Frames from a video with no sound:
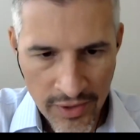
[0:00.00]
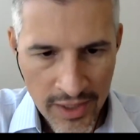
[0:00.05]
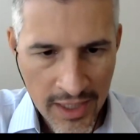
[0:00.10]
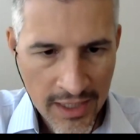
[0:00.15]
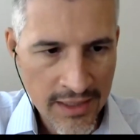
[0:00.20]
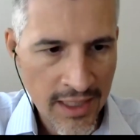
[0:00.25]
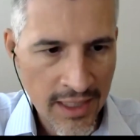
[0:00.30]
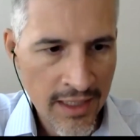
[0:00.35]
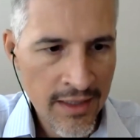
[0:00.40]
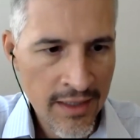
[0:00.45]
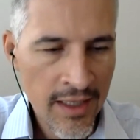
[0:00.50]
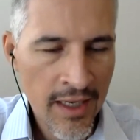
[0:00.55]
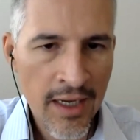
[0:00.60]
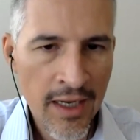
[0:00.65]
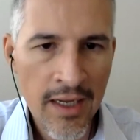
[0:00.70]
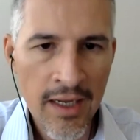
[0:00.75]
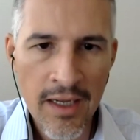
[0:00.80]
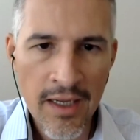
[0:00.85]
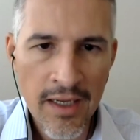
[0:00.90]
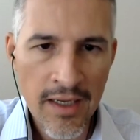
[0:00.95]

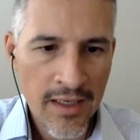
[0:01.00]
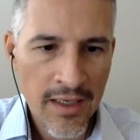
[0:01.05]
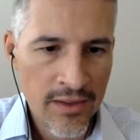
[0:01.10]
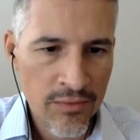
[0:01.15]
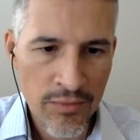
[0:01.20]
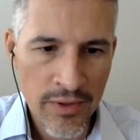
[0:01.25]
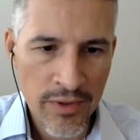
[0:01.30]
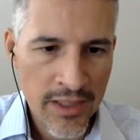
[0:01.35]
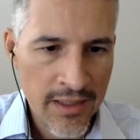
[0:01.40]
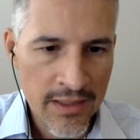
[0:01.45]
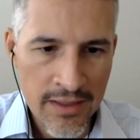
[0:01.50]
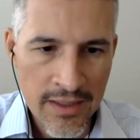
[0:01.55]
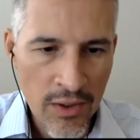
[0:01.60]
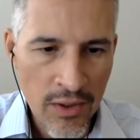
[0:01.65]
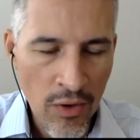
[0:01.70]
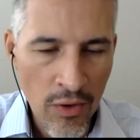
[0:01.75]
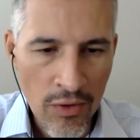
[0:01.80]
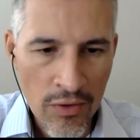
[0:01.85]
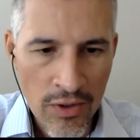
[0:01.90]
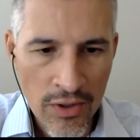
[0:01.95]
agenda. We can see
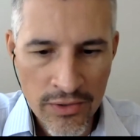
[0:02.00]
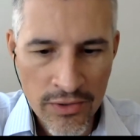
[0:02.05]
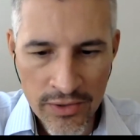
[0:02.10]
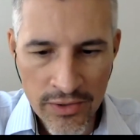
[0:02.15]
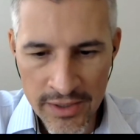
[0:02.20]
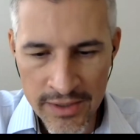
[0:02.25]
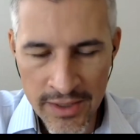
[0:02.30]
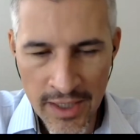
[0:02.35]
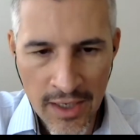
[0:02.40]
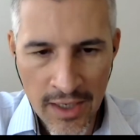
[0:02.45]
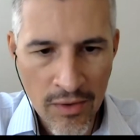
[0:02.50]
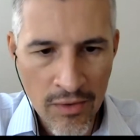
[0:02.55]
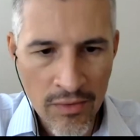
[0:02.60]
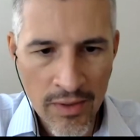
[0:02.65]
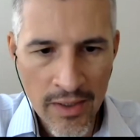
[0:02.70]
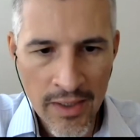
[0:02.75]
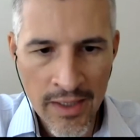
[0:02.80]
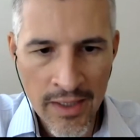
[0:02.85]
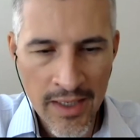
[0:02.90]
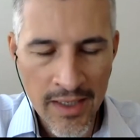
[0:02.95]
all countries now,
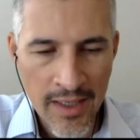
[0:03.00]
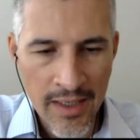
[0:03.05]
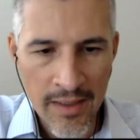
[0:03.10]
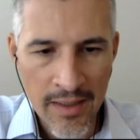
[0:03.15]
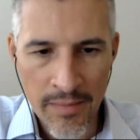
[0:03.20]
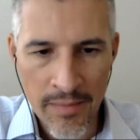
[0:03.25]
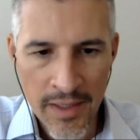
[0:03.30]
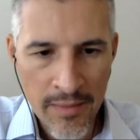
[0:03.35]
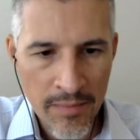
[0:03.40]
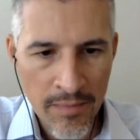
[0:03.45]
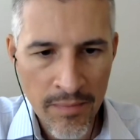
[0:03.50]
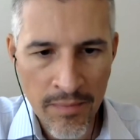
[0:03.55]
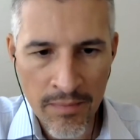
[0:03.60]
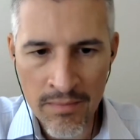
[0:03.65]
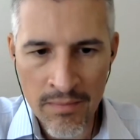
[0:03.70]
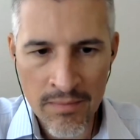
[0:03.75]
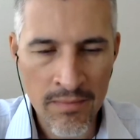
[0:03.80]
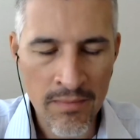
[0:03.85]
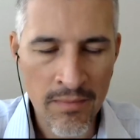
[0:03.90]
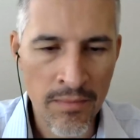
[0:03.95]
big
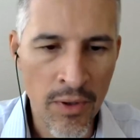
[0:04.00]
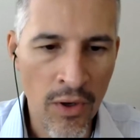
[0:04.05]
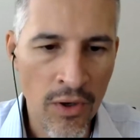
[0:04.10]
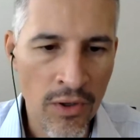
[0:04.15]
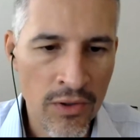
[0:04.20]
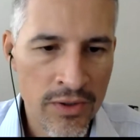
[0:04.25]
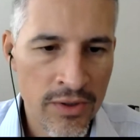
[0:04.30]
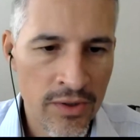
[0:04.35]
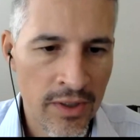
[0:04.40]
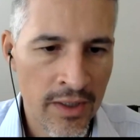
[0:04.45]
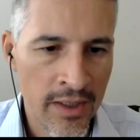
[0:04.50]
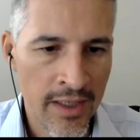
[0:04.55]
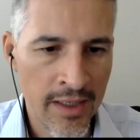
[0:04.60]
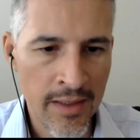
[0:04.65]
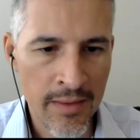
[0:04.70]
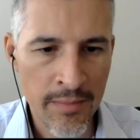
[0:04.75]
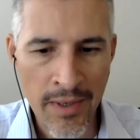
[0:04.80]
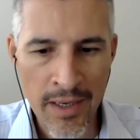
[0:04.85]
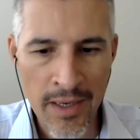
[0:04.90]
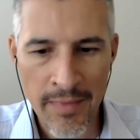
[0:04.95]
blocks
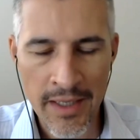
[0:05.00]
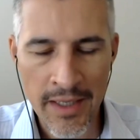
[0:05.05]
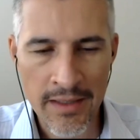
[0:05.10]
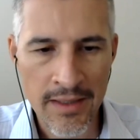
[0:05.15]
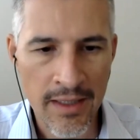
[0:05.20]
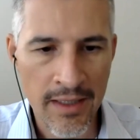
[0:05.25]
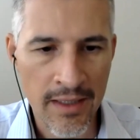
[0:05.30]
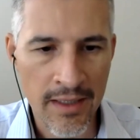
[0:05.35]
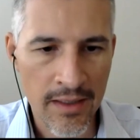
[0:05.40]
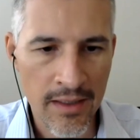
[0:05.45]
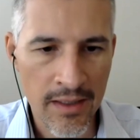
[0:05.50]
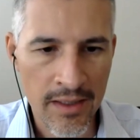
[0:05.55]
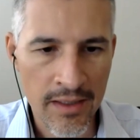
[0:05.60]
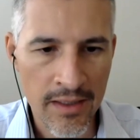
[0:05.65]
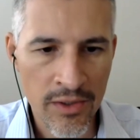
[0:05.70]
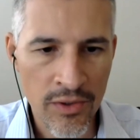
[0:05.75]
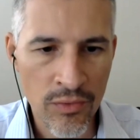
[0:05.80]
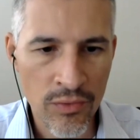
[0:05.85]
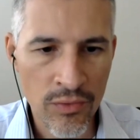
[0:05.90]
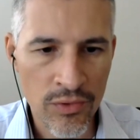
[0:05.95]
implementing
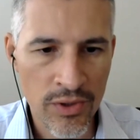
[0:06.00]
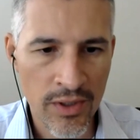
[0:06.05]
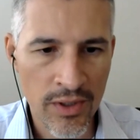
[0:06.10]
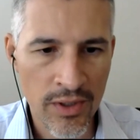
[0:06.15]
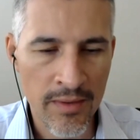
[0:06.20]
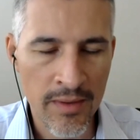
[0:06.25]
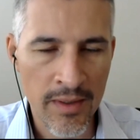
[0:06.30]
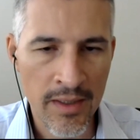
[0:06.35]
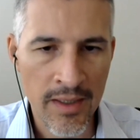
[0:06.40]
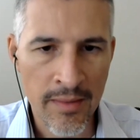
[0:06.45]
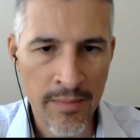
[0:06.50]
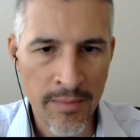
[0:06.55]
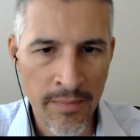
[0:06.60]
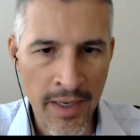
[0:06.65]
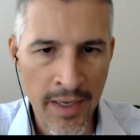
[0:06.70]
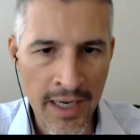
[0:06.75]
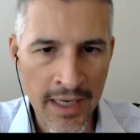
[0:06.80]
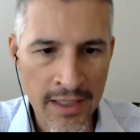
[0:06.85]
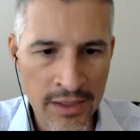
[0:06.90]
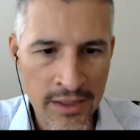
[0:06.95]
huge
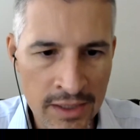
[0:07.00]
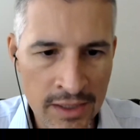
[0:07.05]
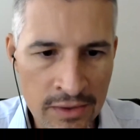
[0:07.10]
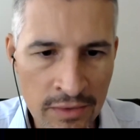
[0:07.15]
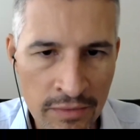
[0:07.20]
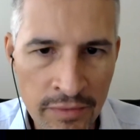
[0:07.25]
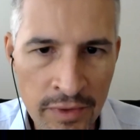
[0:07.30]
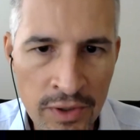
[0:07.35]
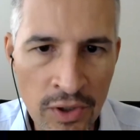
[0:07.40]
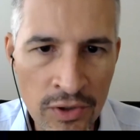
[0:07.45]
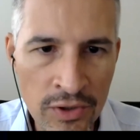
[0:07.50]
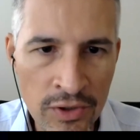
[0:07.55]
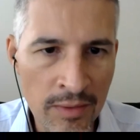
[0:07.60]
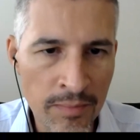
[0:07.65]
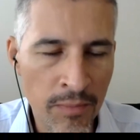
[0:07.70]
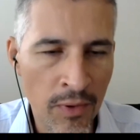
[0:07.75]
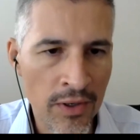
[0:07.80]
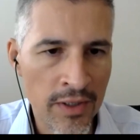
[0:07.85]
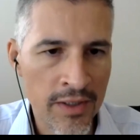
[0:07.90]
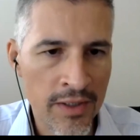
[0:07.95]
packages of industrial
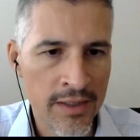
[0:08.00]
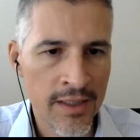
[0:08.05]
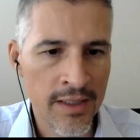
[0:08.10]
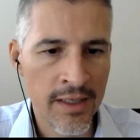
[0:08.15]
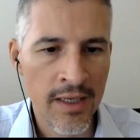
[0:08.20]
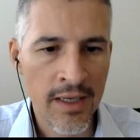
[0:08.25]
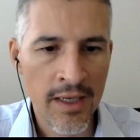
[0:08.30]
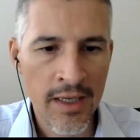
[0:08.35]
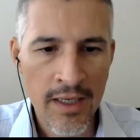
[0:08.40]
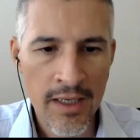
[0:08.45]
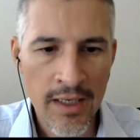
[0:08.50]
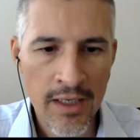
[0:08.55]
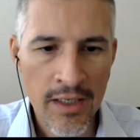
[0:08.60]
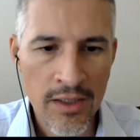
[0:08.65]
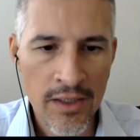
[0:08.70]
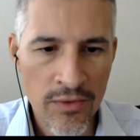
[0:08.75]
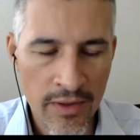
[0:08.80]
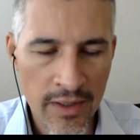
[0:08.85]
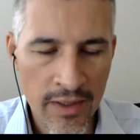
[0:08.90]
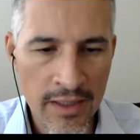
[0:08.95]
policy.
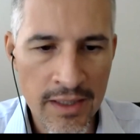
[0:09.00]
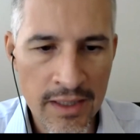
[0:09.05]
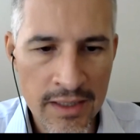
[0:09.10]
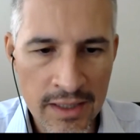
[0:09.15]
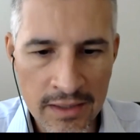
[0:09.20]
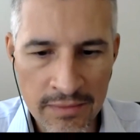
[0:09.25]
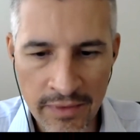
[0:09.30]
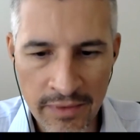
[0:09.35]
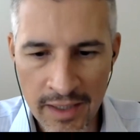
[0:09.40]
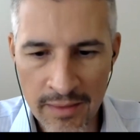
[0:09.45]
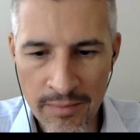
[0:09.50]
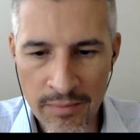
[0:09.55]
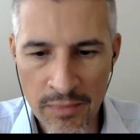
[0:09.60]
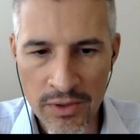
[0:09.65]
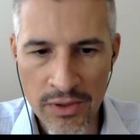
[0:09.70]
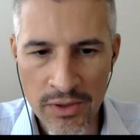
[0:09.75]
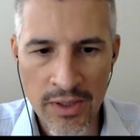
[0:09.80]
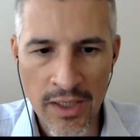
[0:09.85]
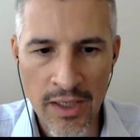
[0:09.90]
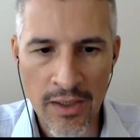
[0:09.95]
I think this is very
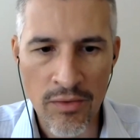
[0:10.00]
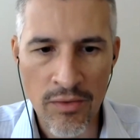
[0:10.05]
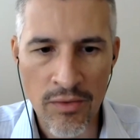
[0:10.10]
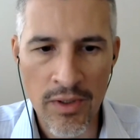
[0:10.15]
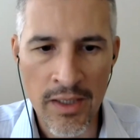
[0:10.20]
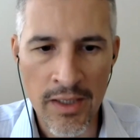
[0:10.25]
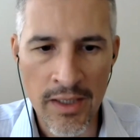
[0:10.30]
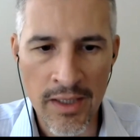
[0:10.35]
much now